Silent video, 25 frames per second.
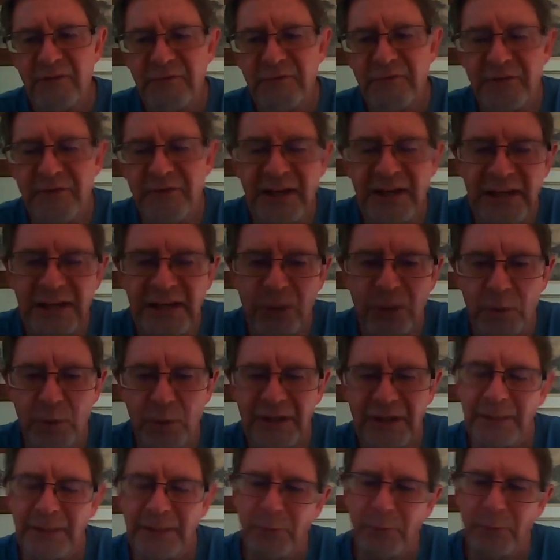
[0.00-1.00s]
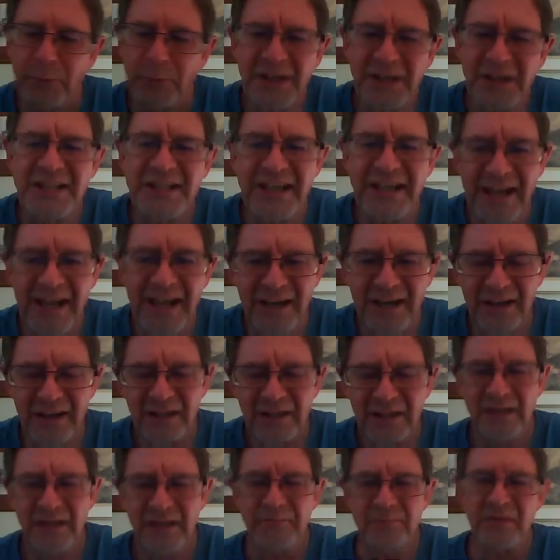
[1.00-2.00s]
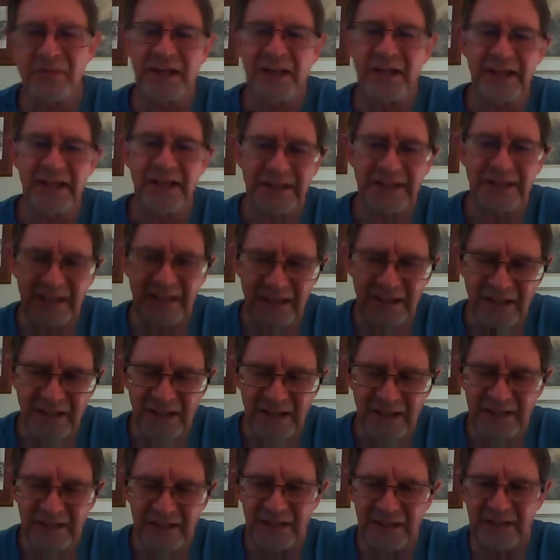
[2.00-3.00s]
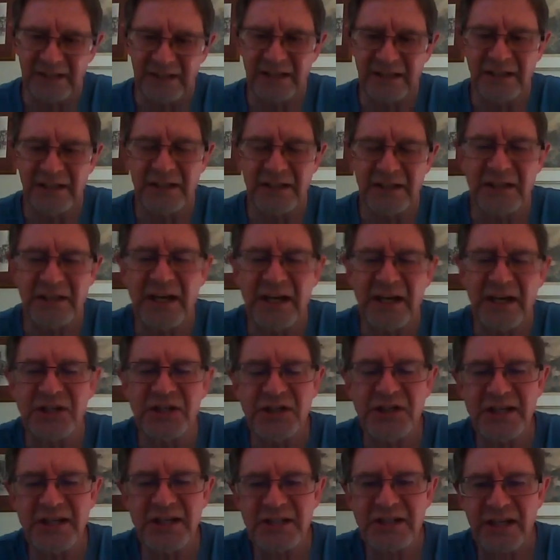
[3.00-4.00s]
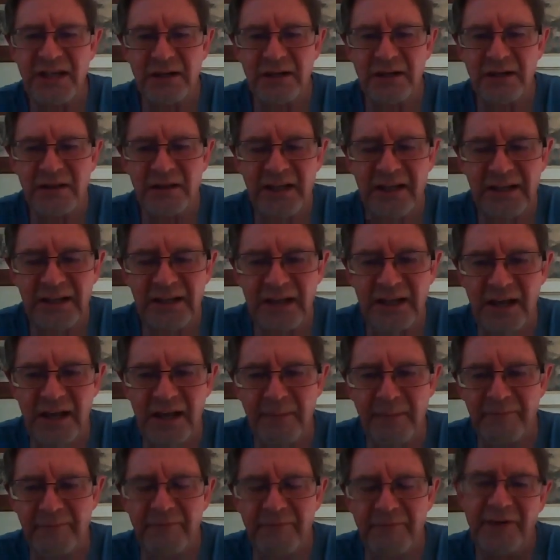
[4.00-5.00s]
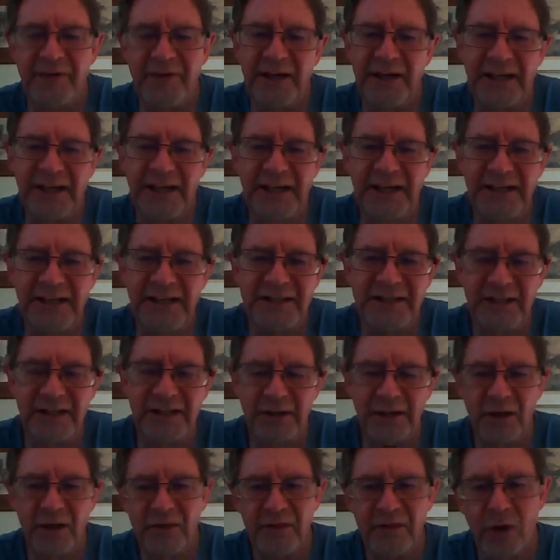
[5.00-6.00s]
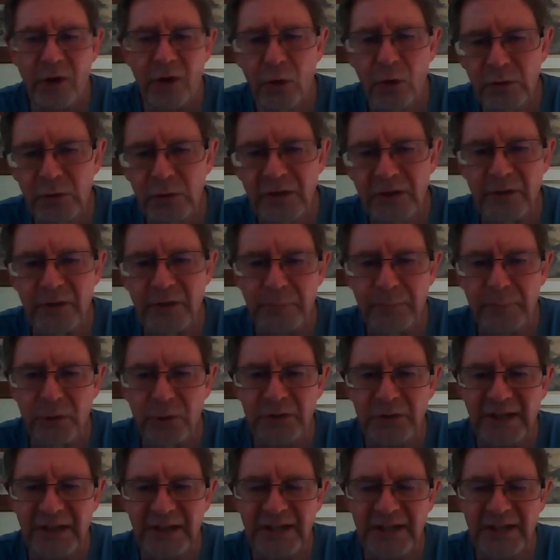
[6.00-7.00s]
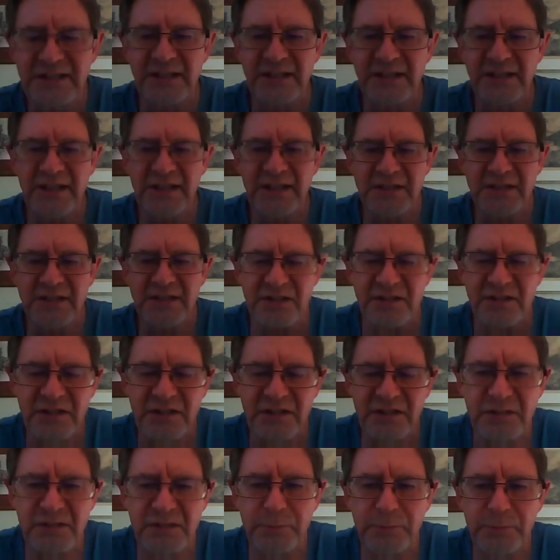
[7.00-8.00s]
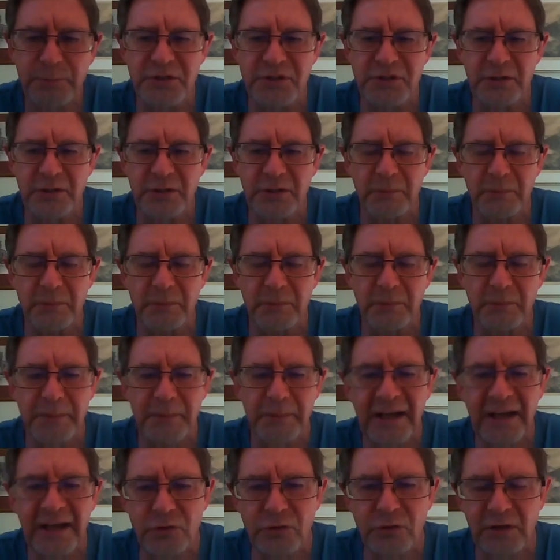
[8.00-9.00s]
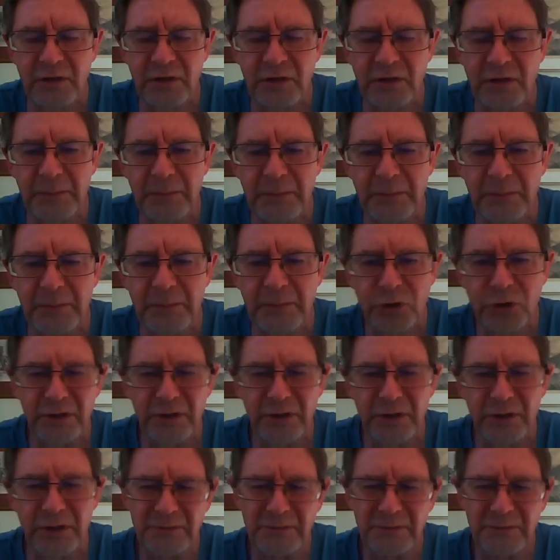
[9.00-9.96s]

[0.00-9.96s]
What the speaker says: fairly quickly. But when it's young, it can digest that lime fairly easily. The older the bird gets, it doesn't. It just puts it back into the manure.